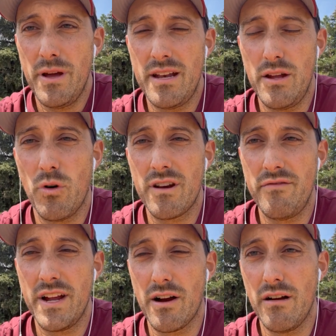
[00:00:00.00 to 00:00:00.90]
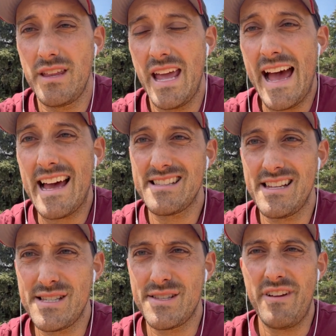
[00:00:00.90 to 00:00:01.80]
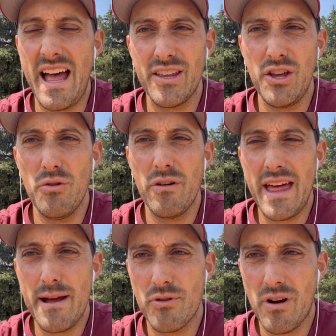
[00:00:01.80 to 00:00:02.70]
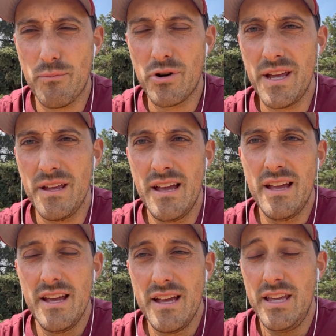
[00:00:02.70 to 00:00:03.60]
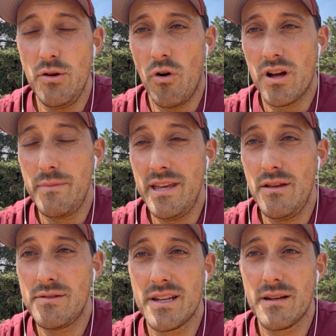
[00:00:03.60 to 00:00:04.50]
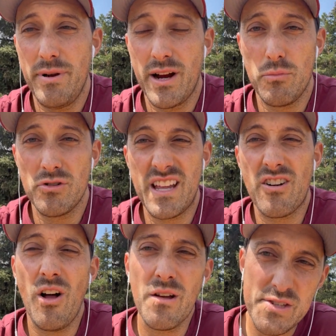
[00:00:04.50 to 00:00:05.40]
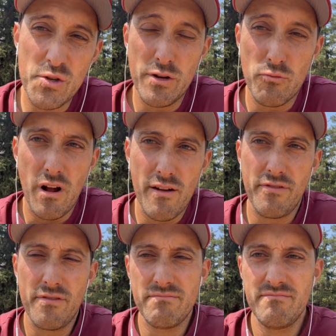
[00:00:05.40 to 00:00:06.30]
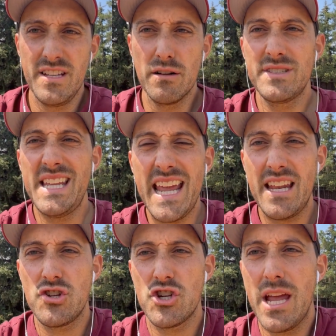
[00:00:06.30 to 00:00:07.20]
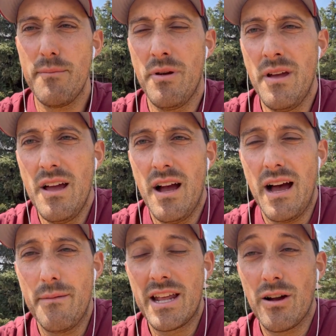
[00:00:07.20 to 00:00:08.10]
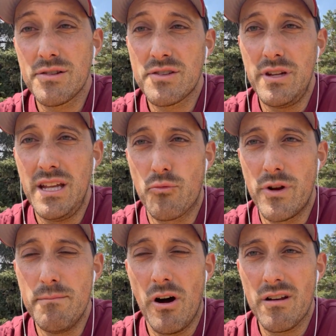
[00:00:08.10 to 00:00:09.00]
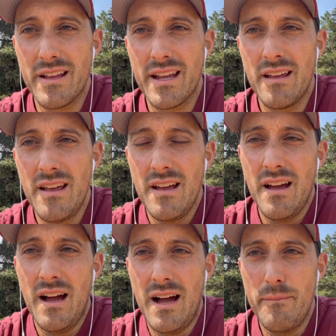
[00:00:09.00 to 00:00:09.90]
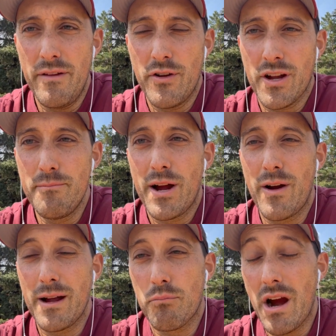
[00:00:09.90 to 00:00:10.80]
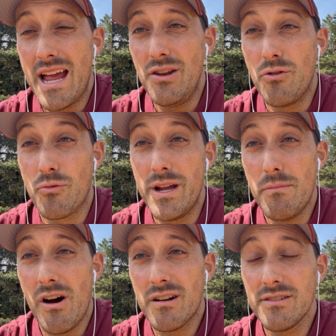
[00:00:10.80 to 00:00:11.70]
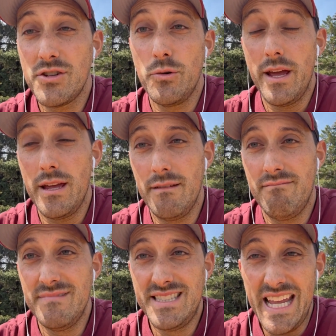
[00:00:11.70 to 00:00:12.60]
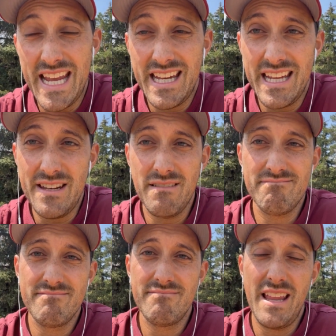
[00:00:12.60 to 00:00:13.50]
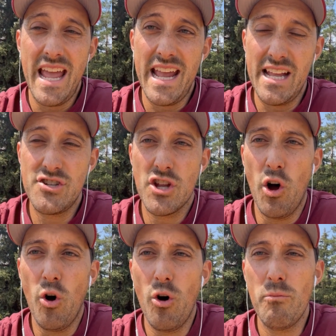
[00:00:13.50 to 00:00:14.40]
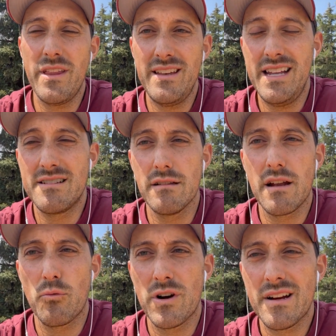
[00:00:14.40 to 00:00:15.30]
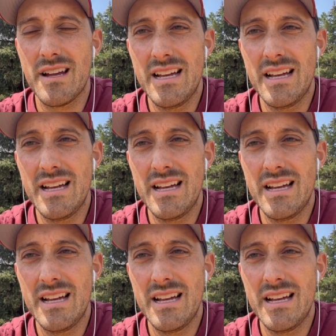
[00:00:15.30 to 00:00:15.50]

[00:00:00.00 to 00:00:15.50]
and you want to figure out the as-is value of that property, you want to be using comparables that are also in rough, dated shape, that also need remodeling. If you're comparing a brand new remodel to a dated, aged home that needs a lot of work,